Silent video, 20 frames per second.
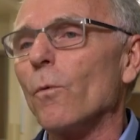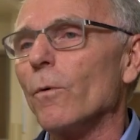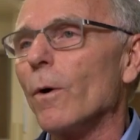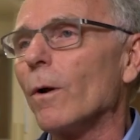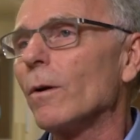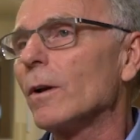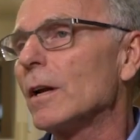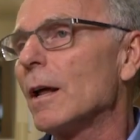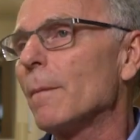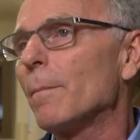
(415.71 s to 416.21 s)

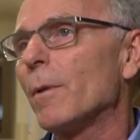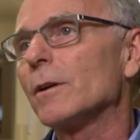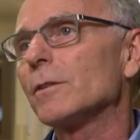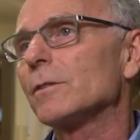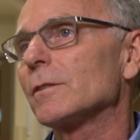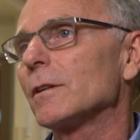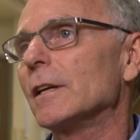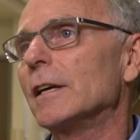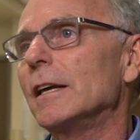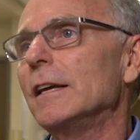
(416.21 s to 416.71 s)
rolling up our
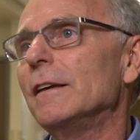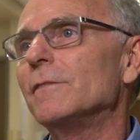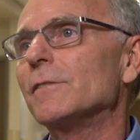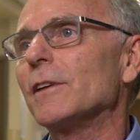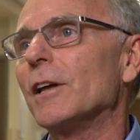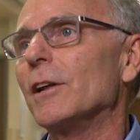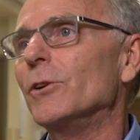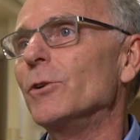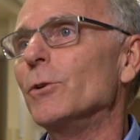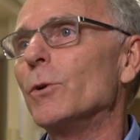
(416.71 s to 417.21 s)
sleeves
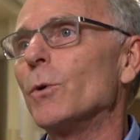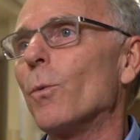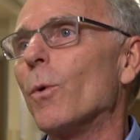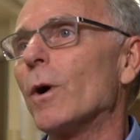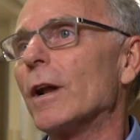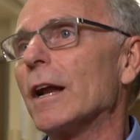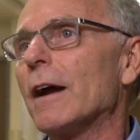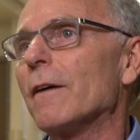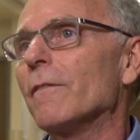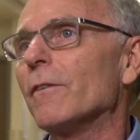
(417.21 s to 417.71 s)
and doing
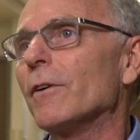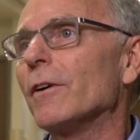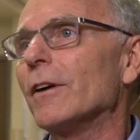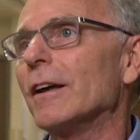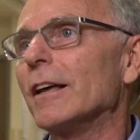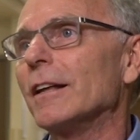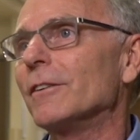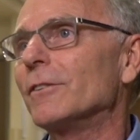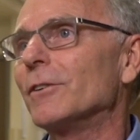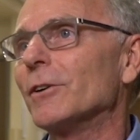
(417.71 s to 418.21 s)
whatever
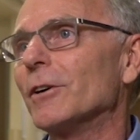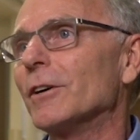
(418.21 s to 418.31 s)
it